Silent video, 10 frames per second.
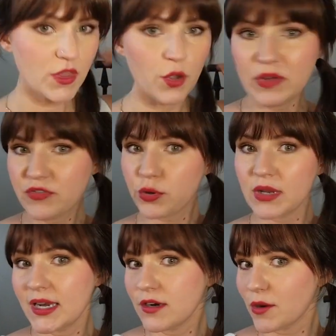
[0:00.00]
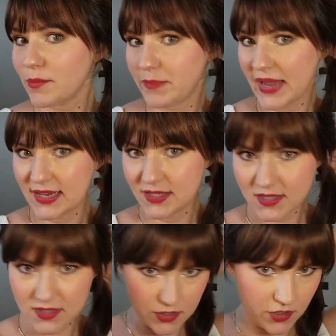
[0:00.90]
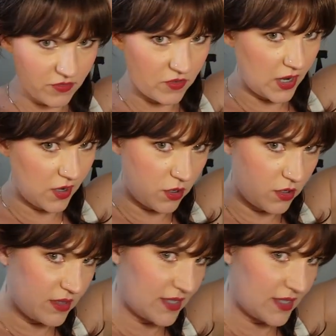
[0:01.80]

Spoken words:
we've created our base. So you've got all of